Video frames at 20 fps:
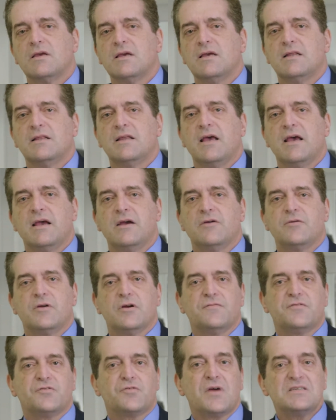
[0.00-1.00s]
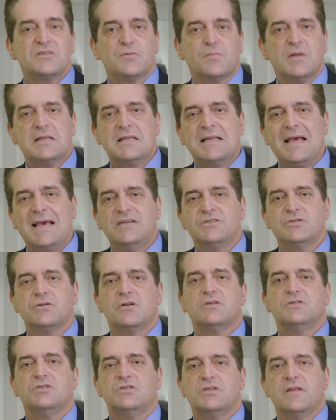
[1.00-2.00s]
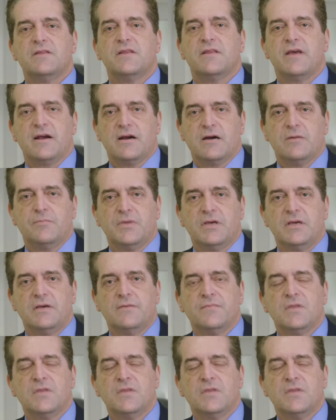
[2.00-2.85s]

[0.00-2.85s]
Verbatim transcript: in the area of transplantation and gene therapy.